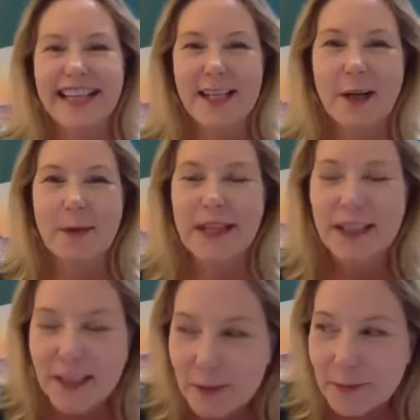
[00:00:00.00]
And tell me a
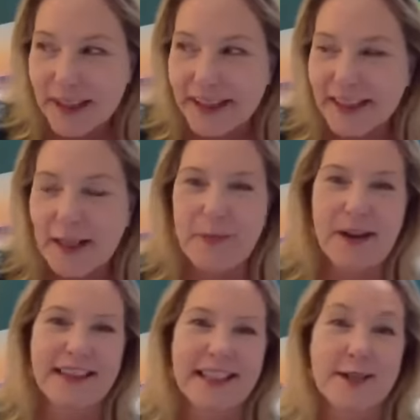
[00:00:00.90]
little bit
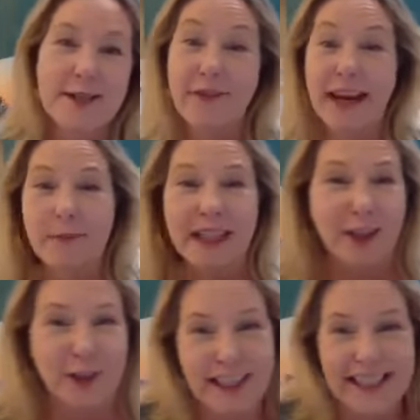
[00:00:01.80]
about these Family
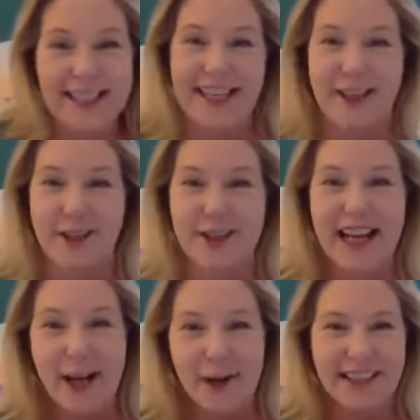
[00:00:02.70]
Learning Centers.
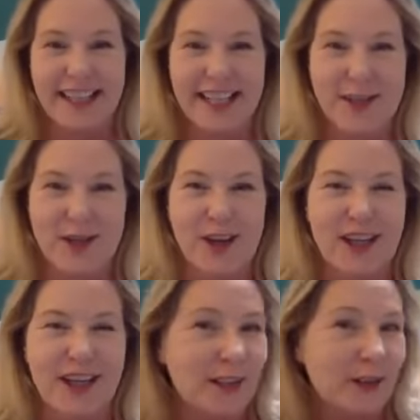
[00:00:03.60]
How did they
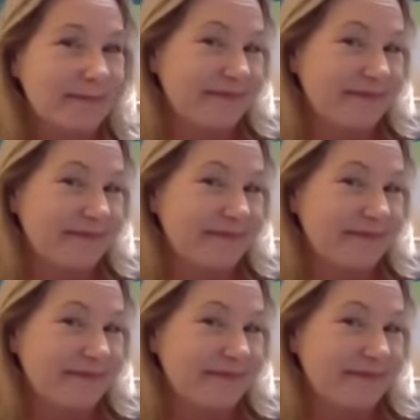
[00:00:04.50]
start?